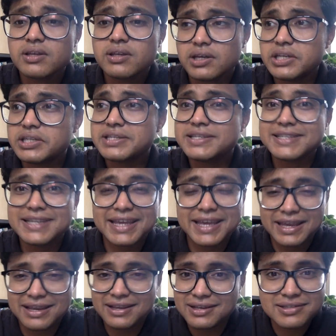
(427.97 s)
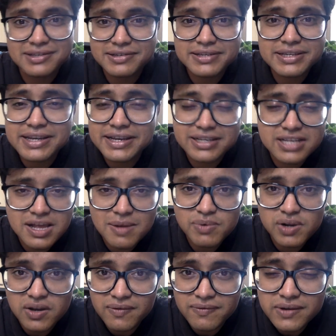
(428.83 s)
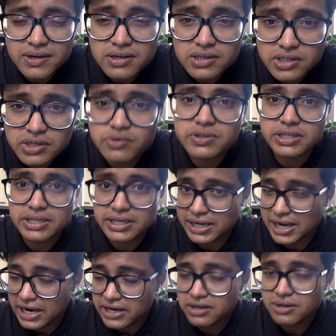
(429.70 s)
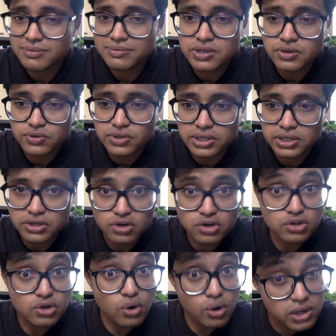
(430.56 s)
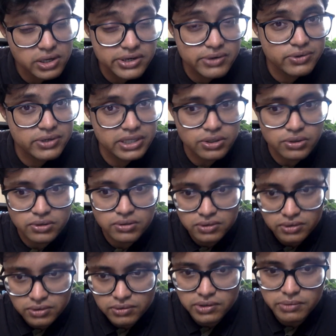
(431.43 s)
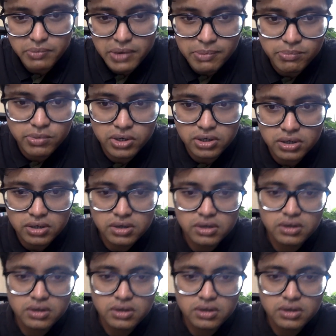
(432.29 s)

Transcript: it is an example of a duty, a kind of duty, not all duty though, you remember.